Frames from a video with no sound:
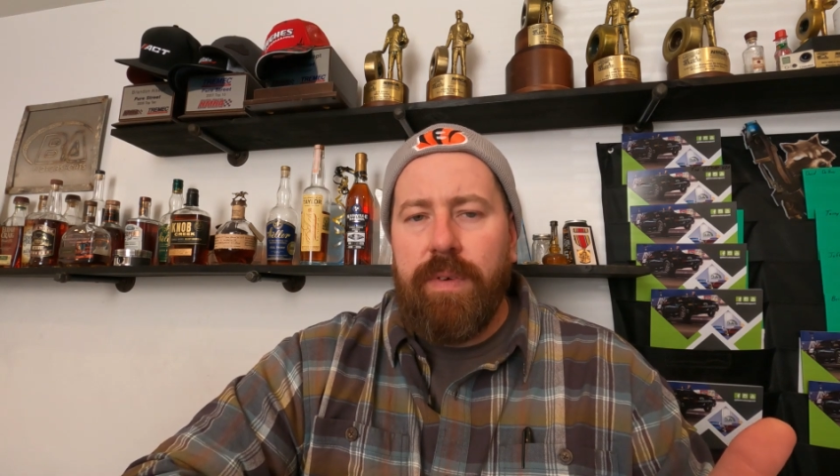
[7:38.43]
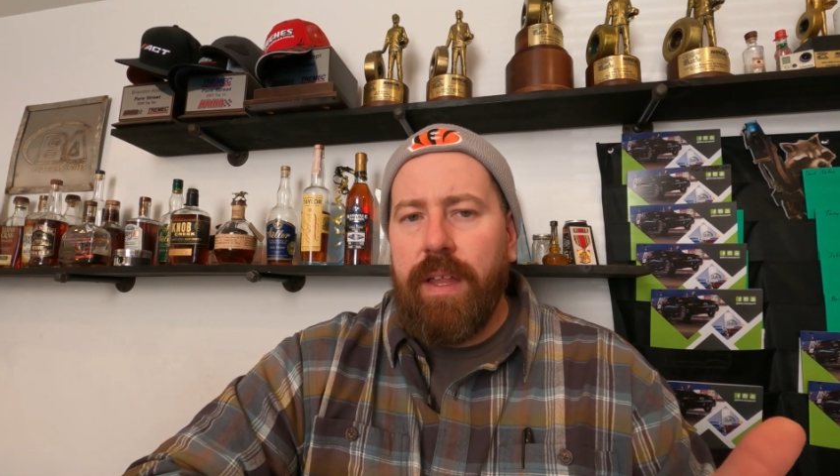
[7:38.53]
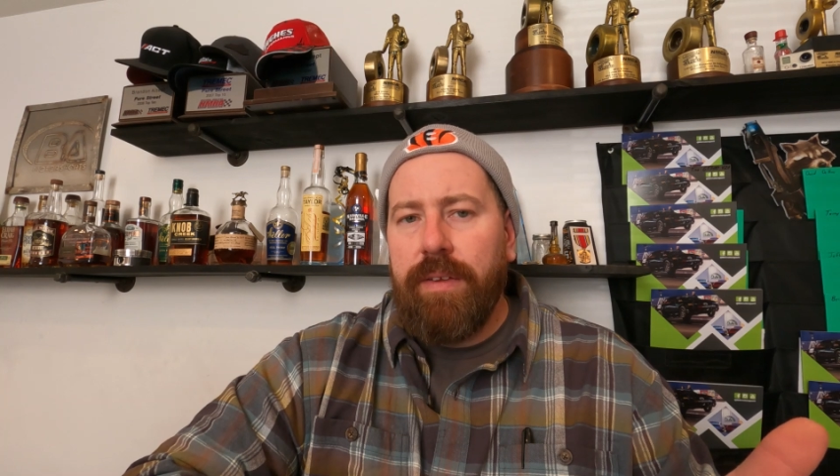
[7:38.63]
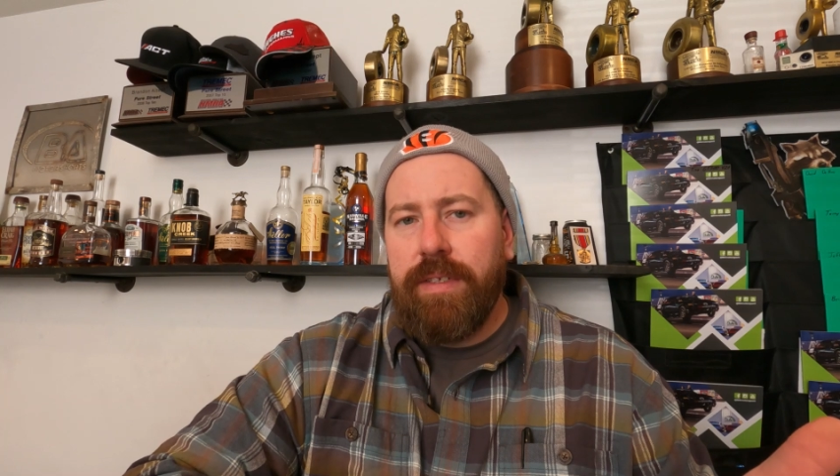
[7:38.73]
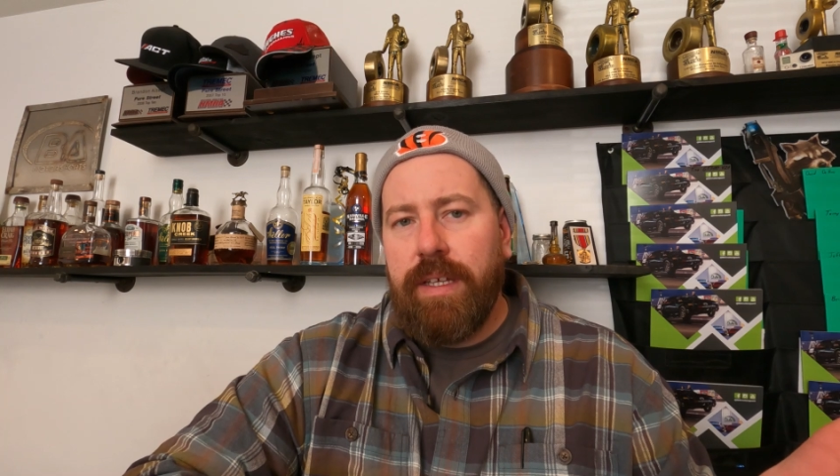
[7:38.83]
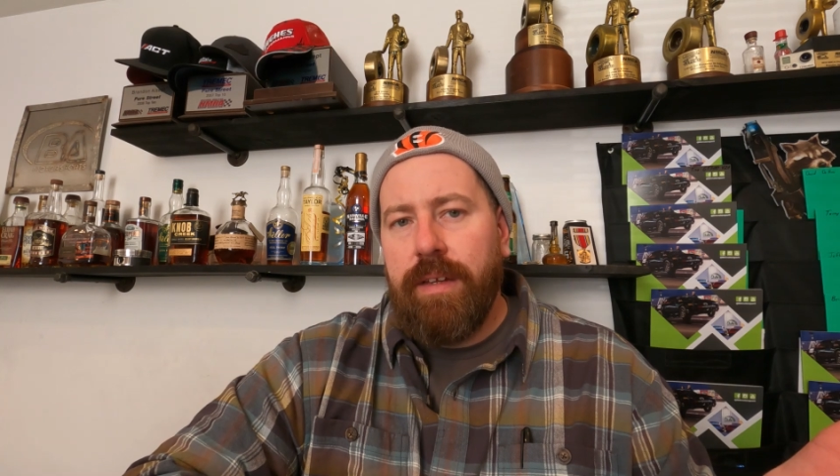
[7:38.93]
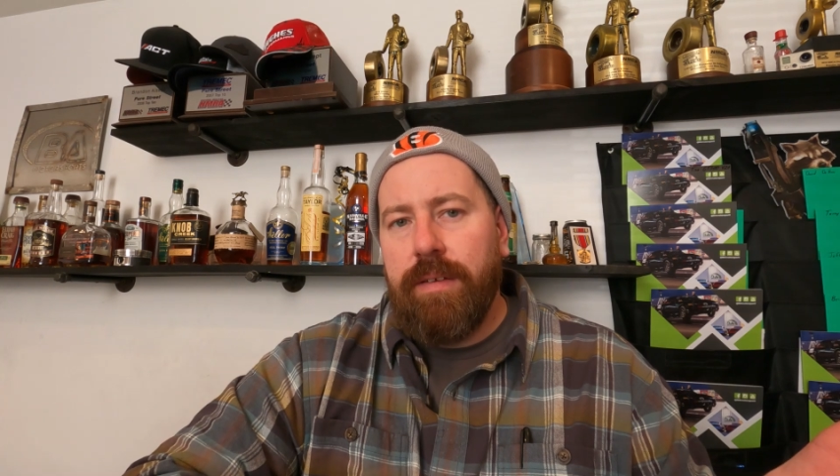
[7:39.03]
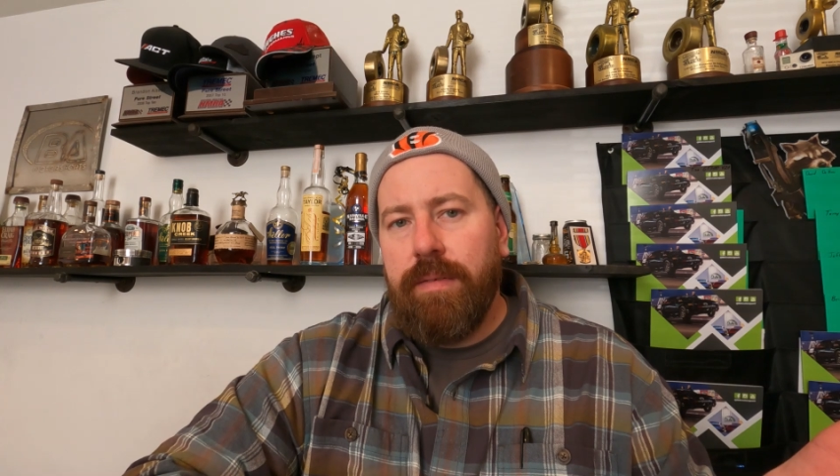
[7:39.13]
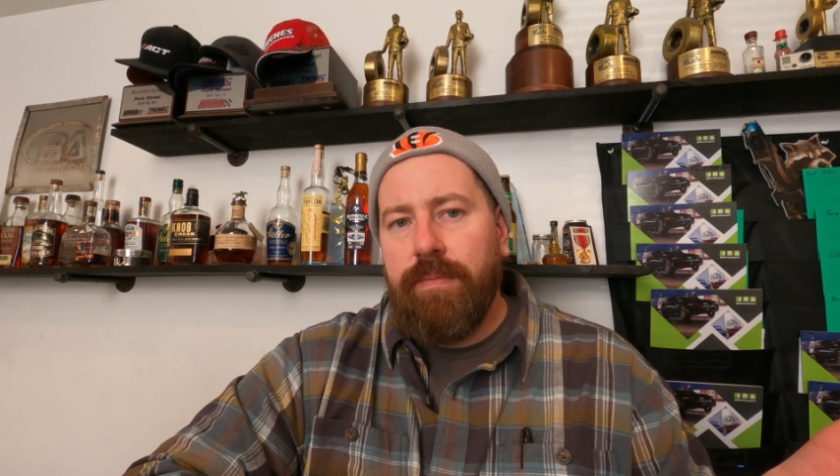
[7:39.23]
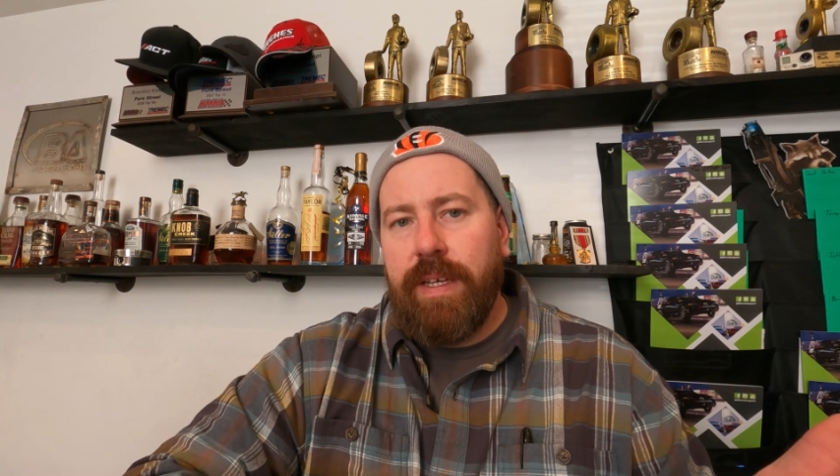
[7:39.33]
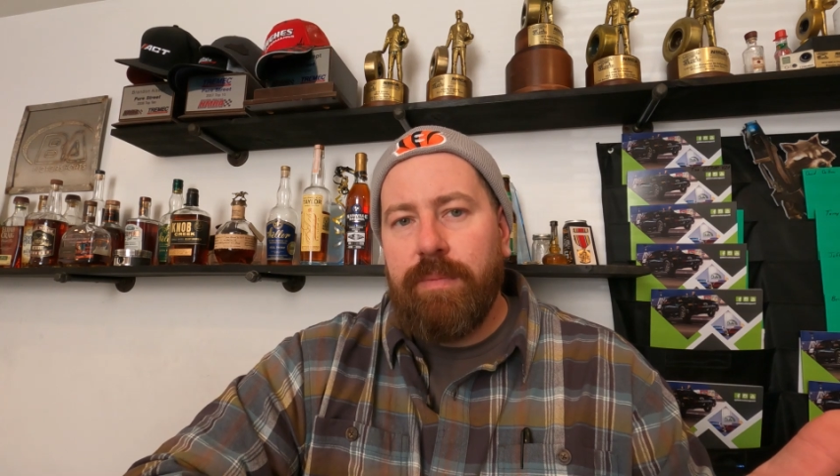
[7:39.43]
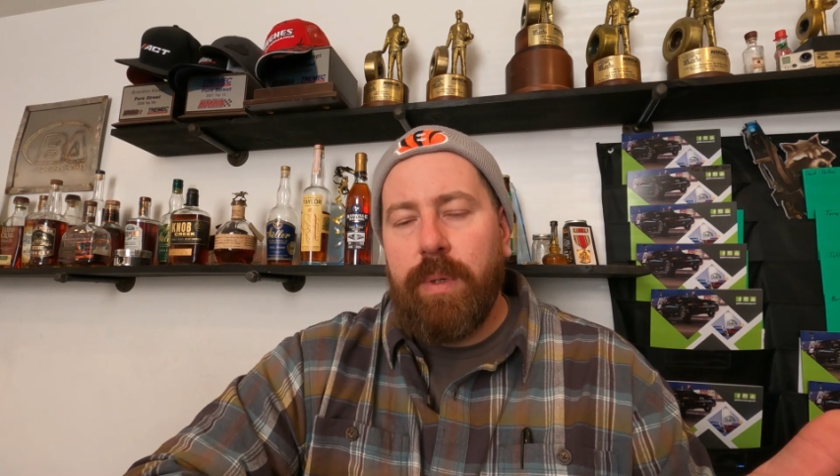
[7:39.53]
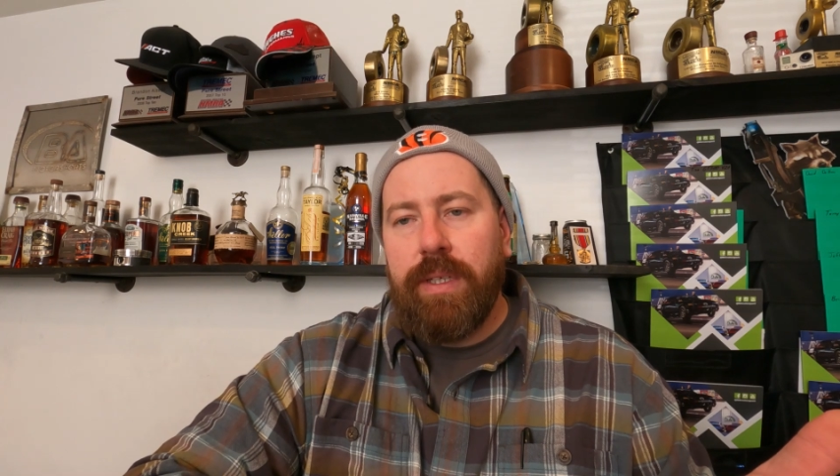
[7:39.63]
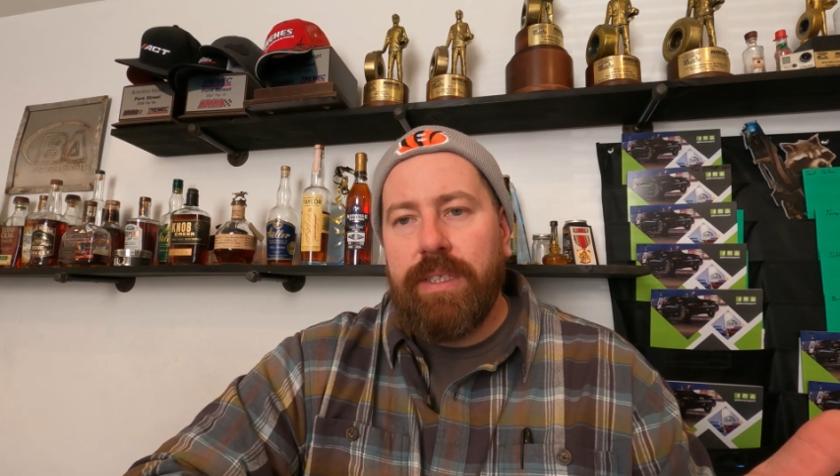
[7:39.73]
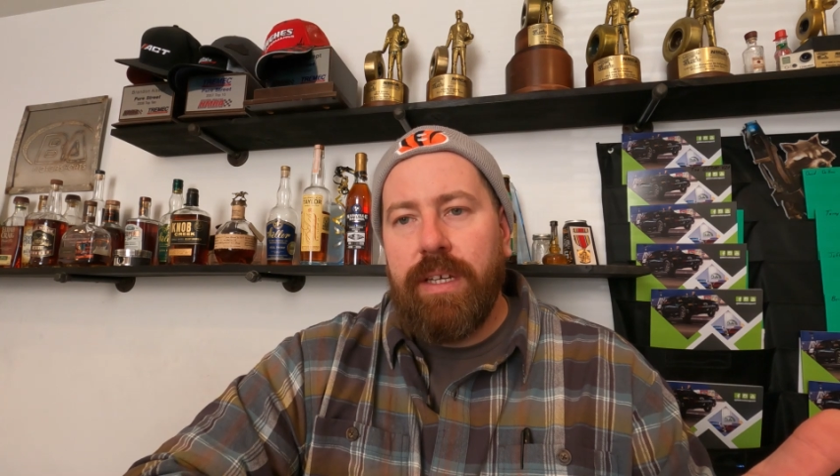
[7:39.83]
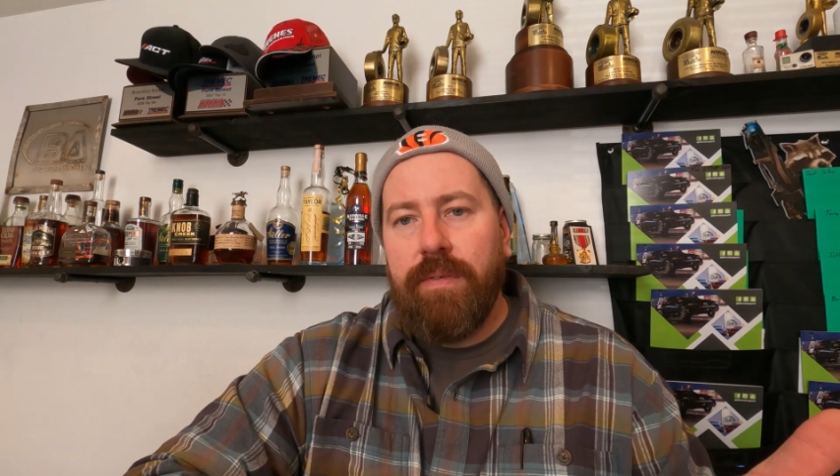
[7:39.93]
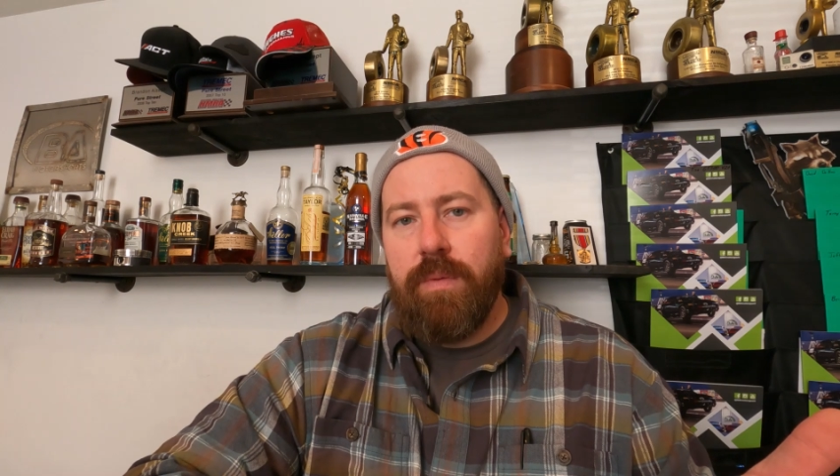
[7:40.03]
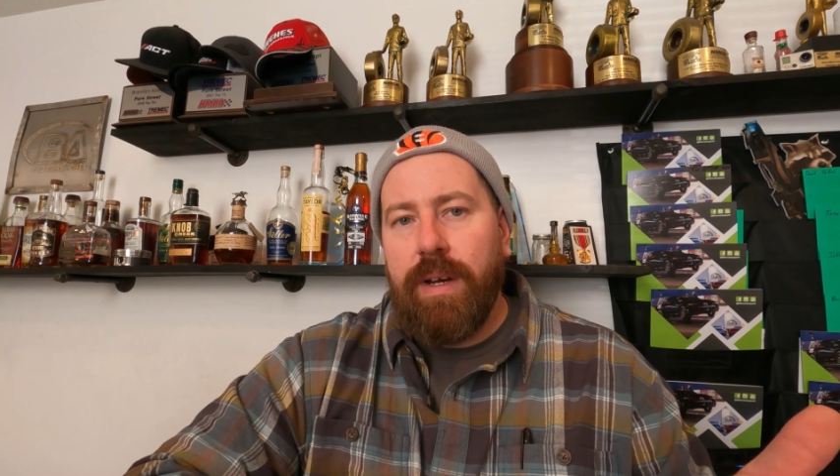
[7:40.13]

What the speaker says: follow us on Facebook and stuff,